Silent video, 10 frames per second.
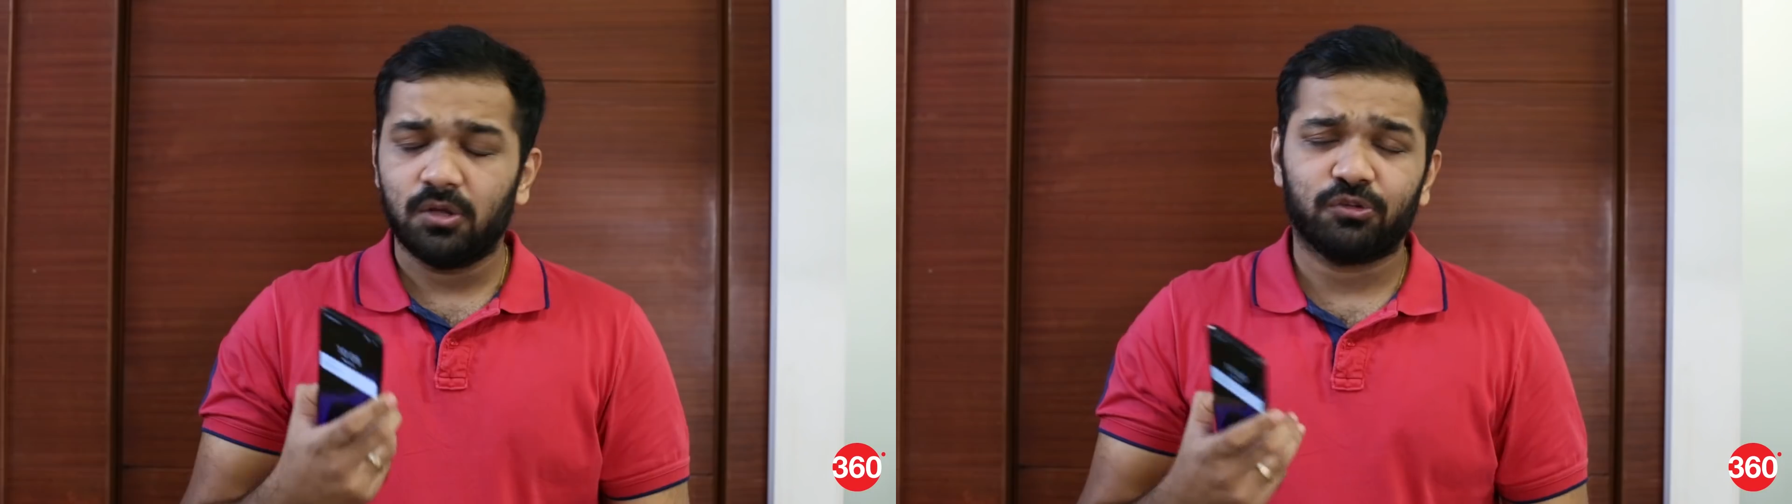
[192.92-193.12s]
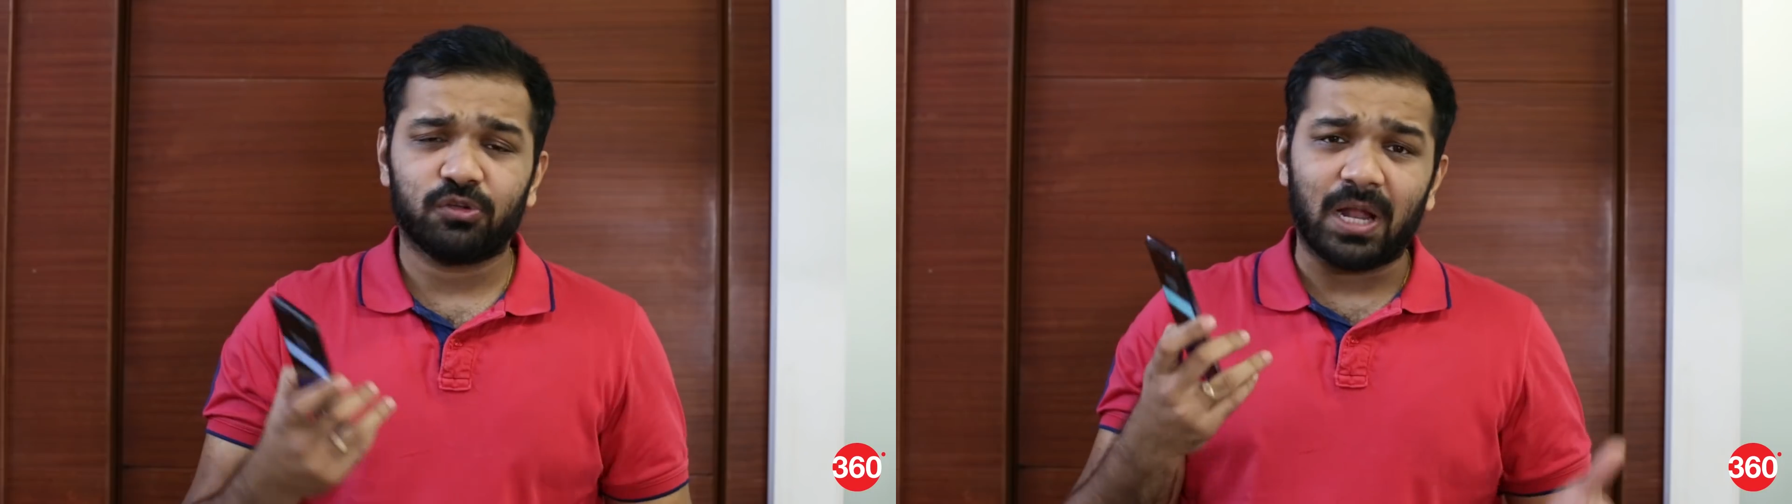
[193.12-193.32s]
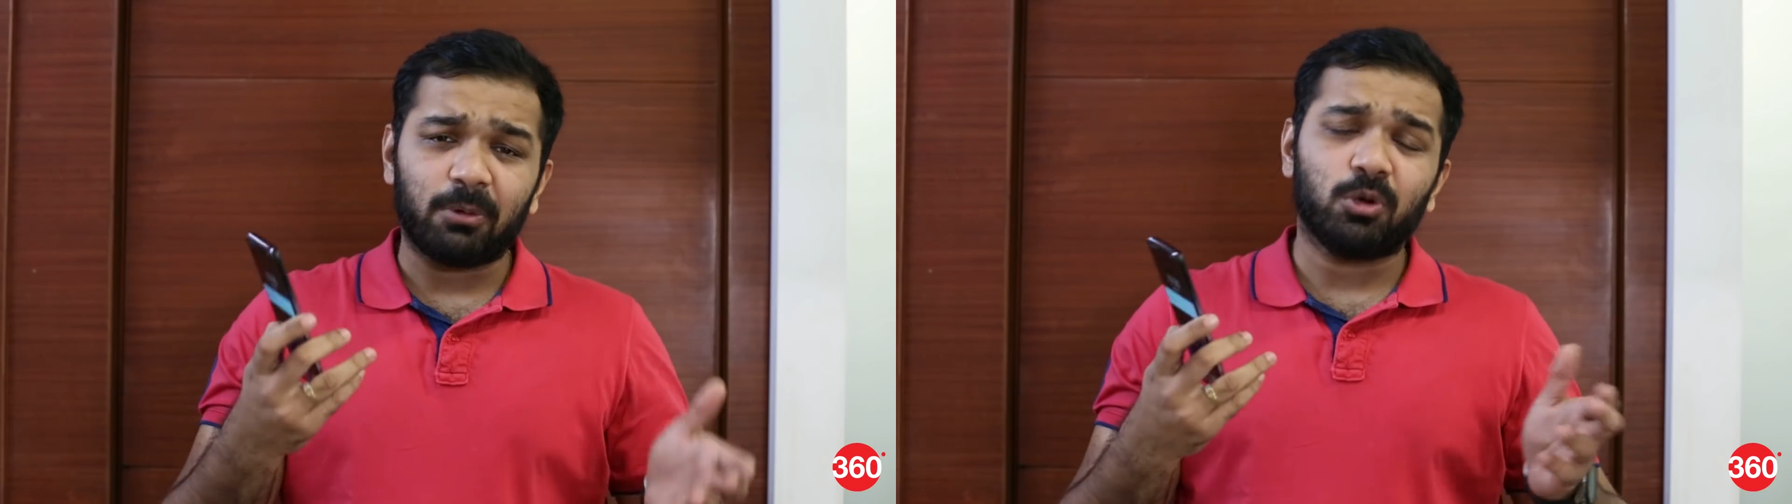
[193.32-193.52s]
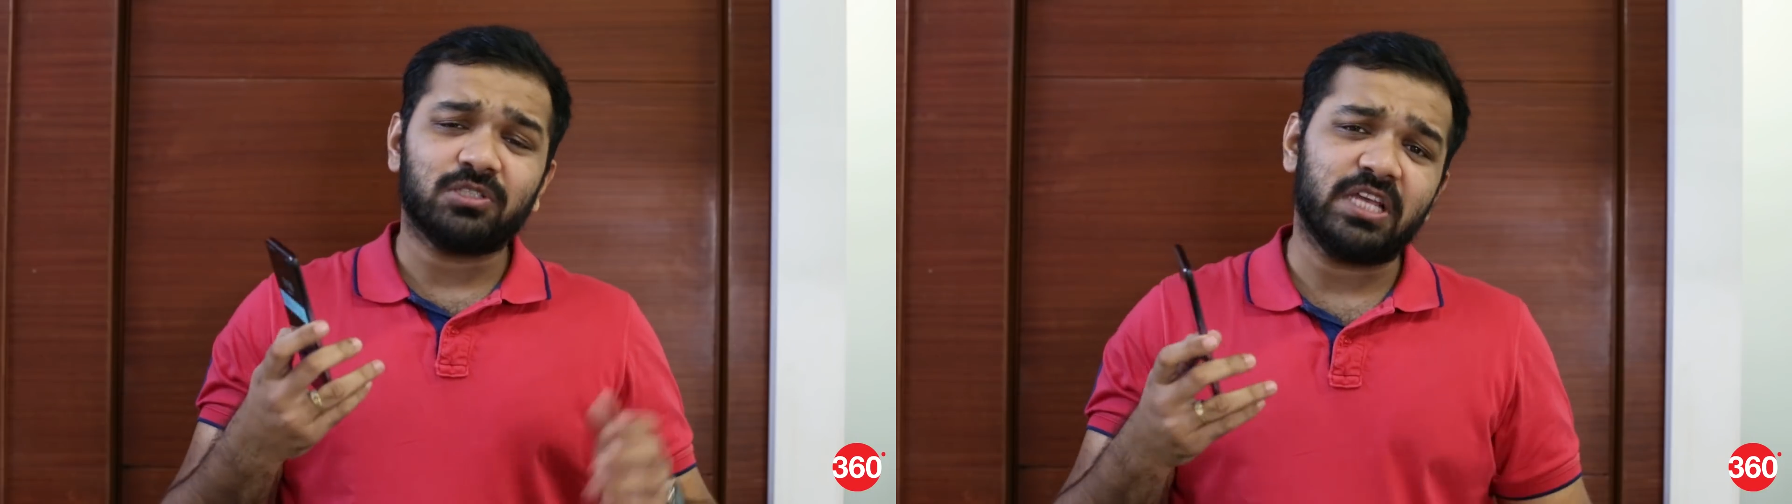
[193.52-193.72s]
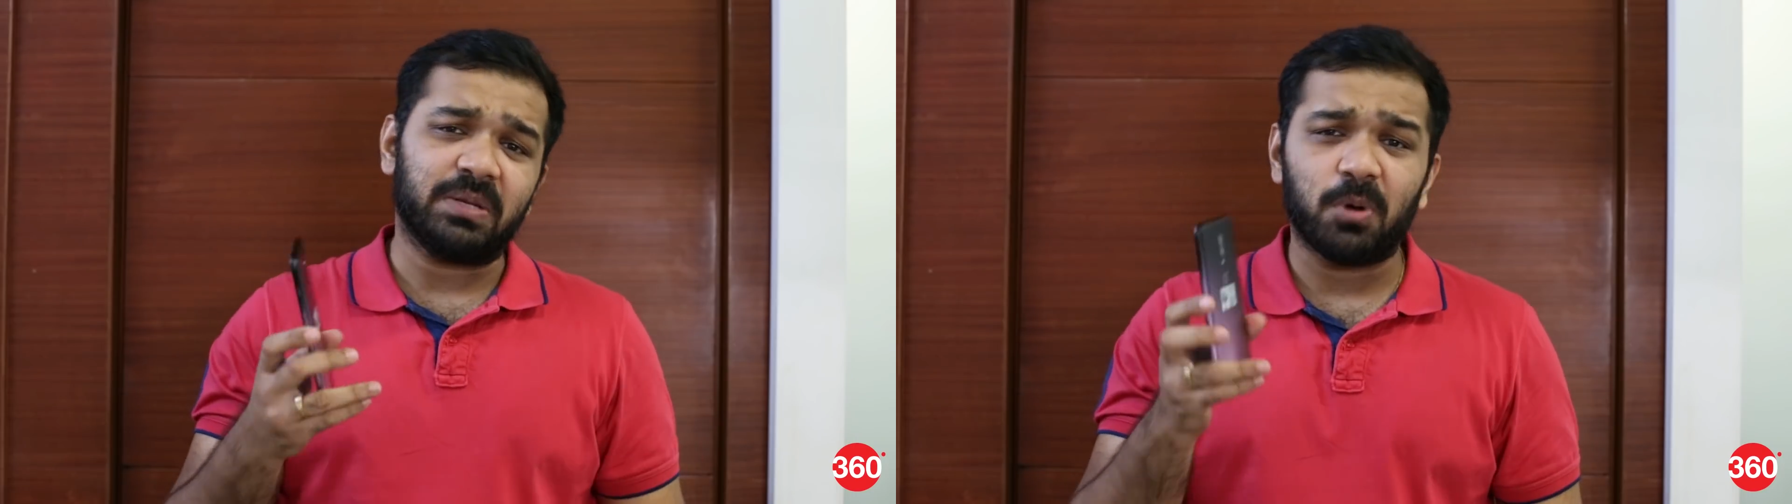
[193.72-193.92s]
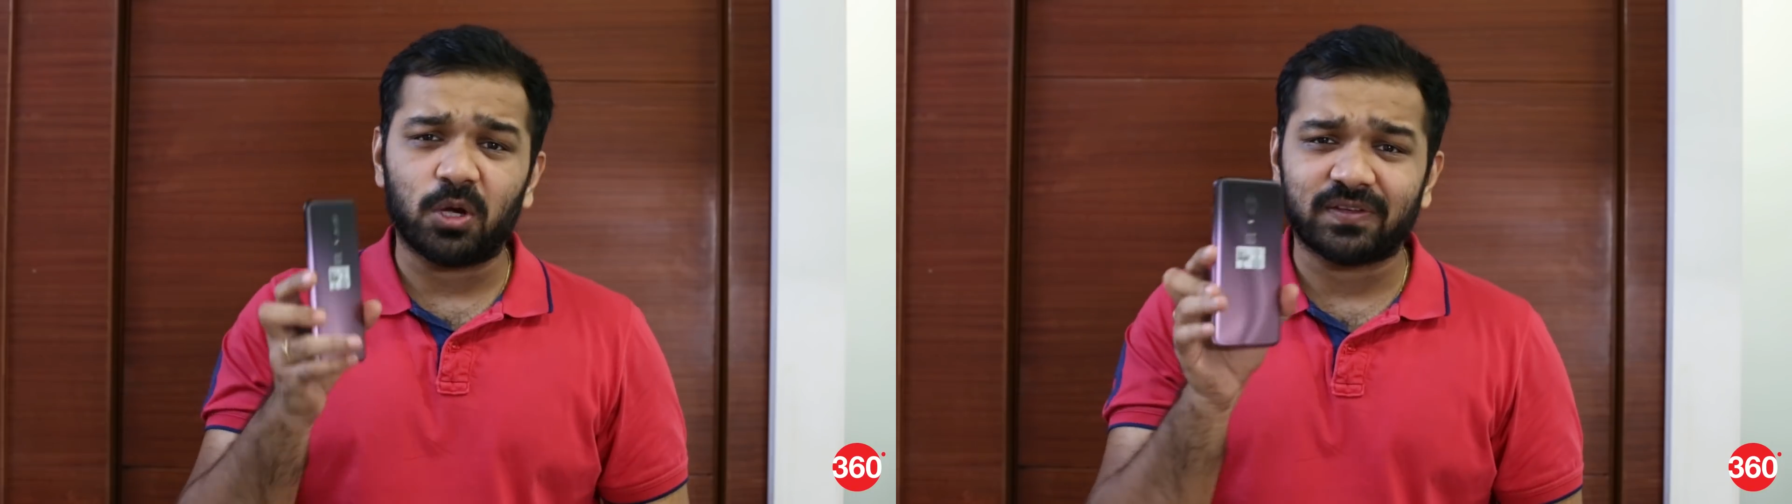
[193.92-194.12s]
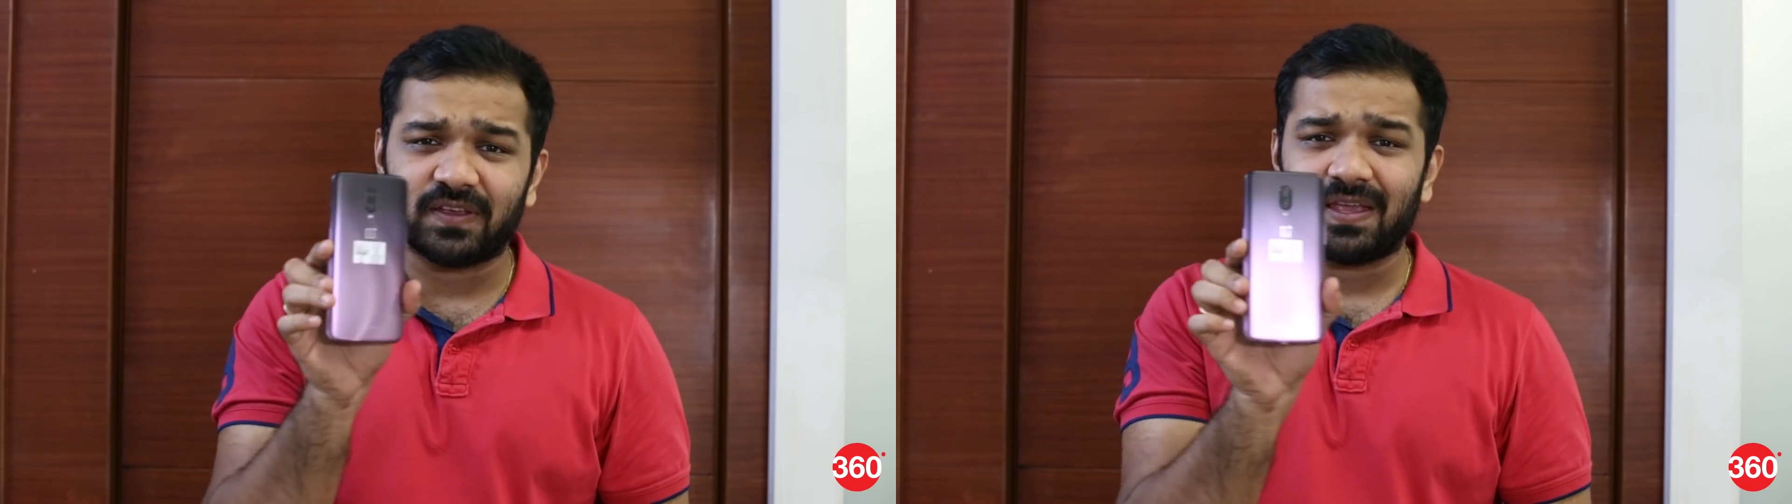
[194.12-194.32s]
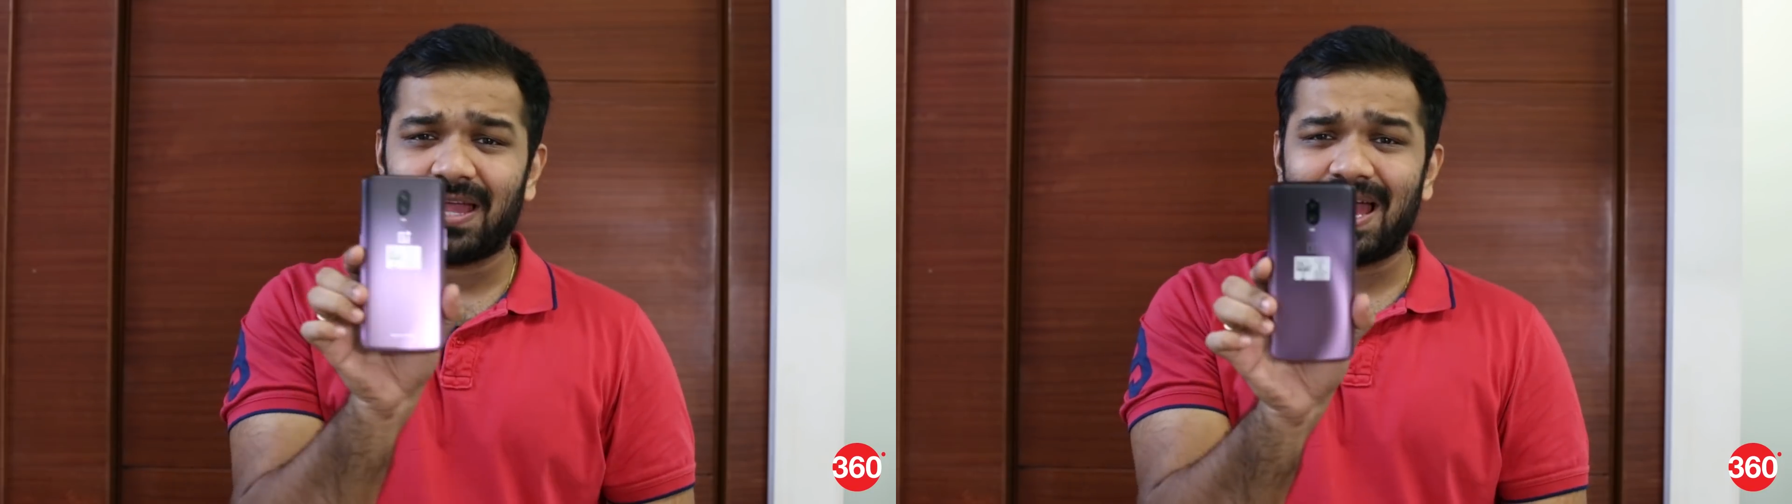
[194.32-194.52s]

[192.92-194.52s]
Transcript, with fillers: so that was the unboxing